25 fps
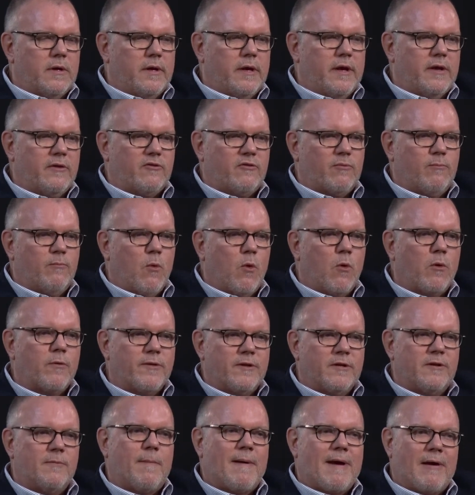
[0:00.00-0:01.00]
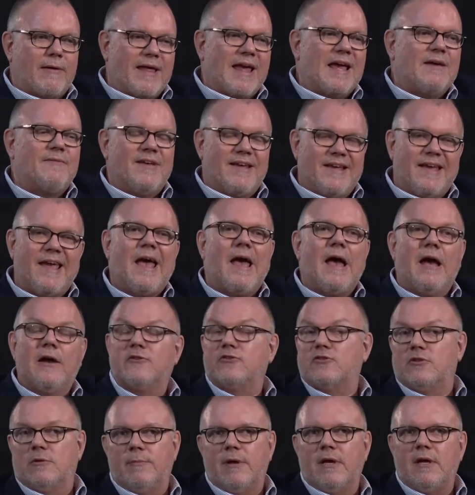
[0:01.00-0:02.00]
it's more than about having
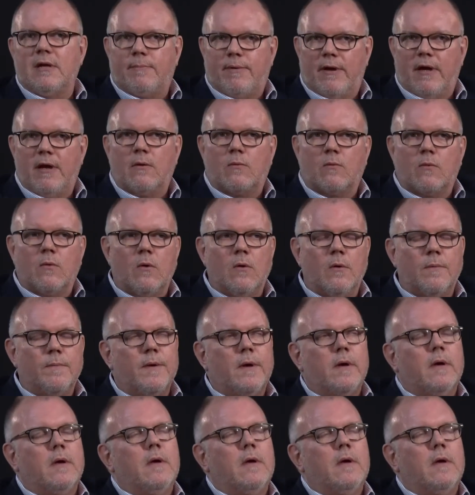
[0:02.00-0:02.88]
cash to make payroll.